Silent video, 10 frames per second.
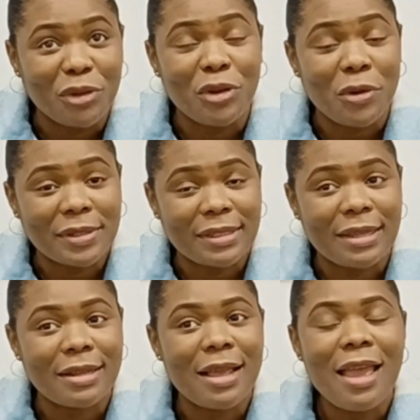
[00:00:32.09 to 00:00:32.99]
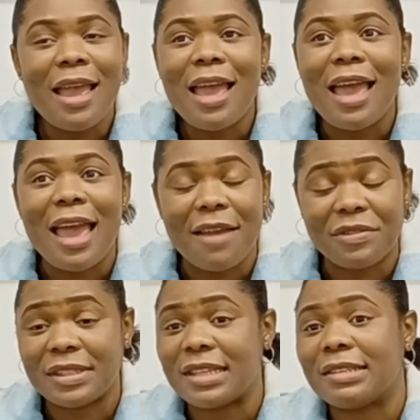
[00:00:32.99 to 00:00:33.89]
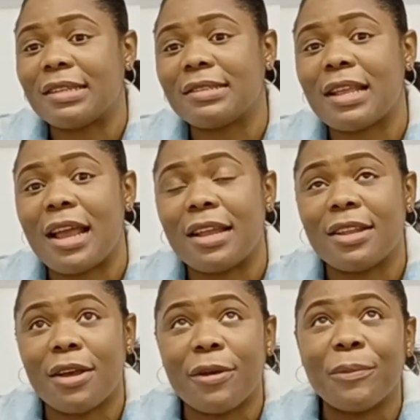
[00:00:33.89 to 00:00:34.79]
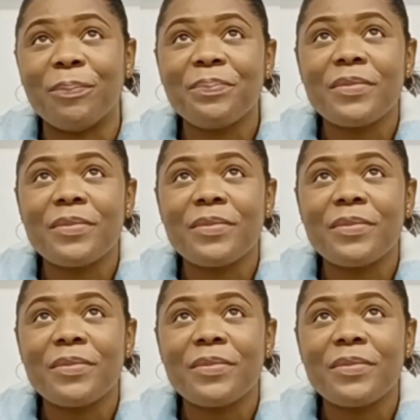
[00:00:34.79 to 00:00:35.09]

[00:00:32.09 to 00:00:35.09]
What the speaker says: nursing ever since I started